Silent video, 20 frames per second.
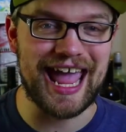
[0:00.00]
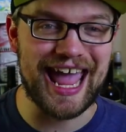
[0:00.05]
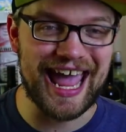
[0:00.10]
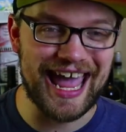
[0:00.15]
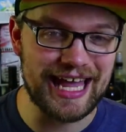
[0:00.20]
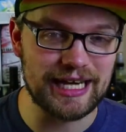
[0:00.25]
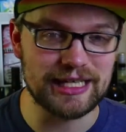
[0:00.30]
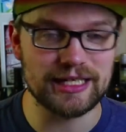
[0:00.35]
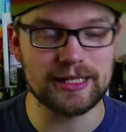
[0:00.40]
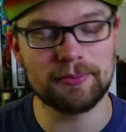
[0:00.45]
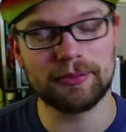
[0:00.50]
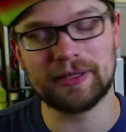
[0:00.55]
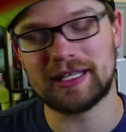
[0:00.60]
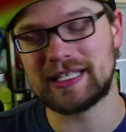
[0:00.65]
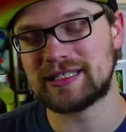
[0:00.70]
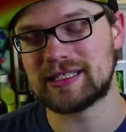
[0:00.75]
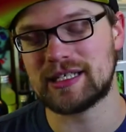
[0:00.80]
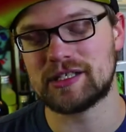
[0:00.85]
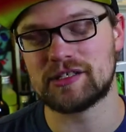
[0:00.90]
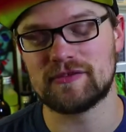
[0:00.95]
and a
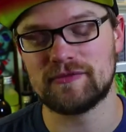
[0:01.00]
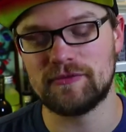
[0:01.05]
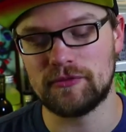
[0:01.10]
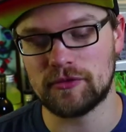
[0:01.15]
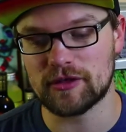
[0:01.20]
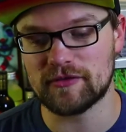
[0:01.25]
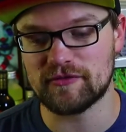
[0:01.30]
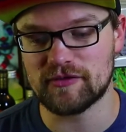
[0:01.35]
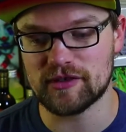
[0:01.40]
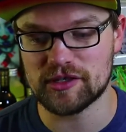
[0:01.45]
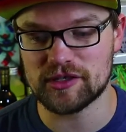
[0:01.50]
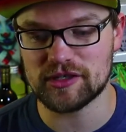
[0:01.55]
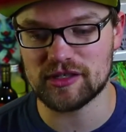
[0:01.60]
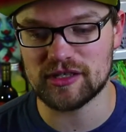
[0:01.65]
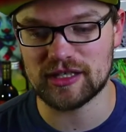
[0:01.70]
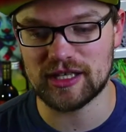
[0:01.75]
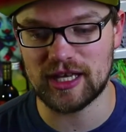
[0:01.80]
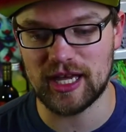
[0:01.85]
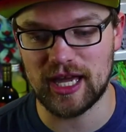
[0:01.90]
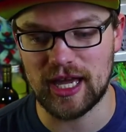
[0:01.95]
PlayStation 4
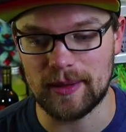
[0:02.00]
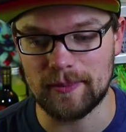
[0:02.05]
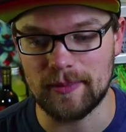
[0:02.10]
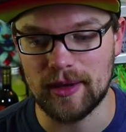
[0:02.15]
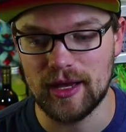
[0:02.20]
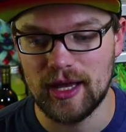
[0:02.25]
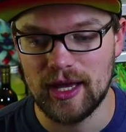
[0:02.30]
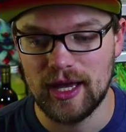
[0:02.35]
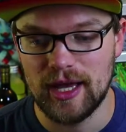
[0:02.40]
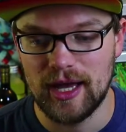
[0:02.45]
version of the game.